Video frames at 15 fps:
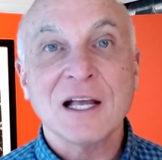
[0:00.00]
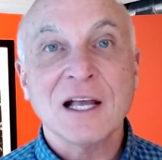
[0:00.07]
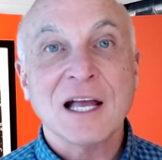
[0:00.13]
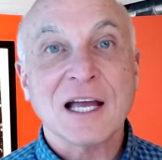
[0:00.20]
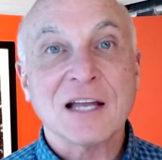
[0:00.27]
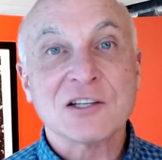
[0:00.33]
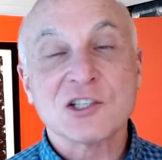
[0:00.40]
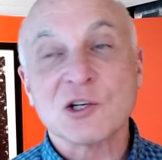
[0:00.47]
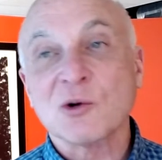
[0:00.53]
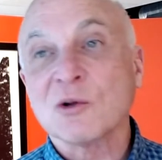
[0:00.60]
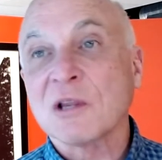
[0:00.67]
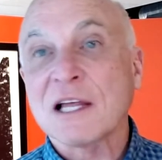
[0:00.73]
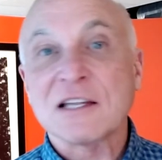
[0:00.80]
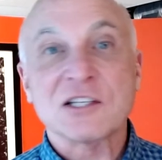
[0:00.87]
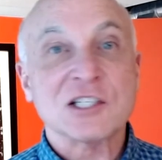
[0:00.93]
and so
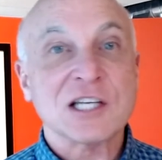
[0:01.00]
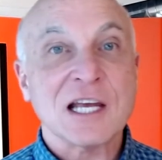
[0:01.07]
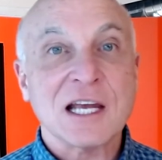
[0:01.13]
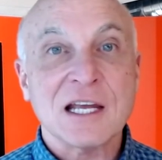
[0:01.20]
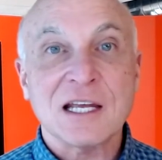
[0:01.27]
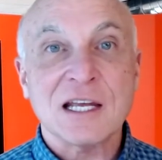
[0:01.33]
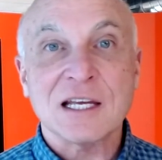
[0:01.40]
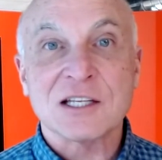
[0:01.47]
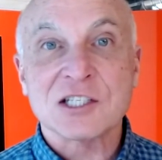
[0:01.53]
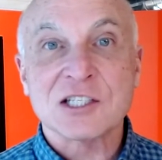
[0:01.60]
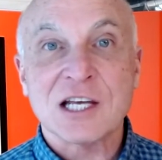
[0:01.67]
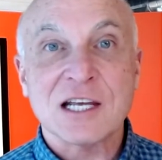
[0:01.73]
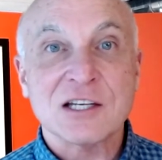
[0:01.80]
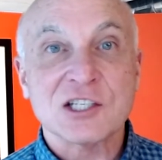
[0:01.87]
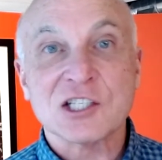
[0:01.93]
let's say it's
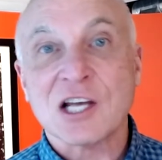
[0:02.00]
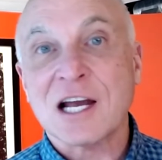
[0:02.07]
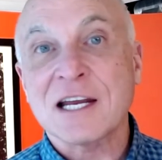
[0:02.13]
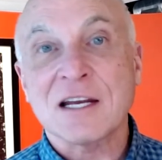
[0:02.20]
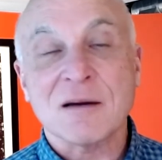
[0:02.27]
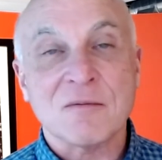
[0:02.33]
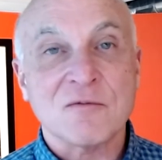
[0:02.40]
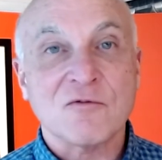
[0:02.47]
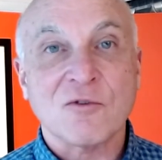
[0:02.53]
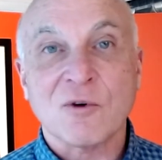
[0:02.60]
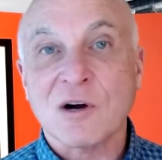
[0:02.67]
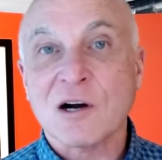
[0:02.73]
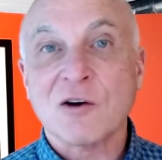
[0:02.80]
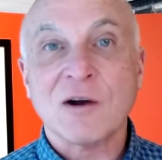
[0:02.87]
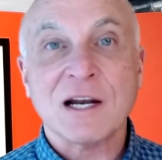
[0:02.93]
a sign up for
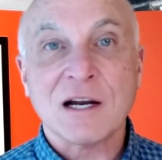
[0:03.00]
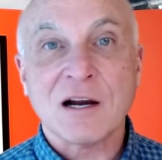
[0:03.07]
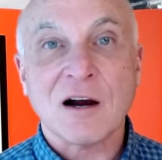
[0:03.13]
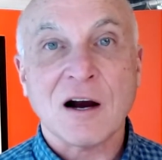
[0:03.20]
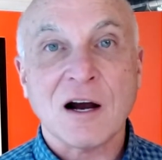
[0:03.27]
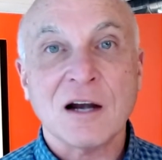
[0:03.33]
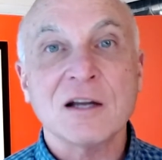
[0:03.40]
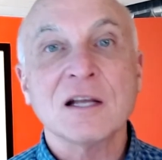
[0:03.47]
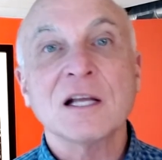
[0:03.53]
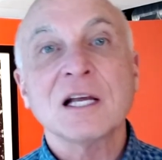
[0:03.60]
a credit card,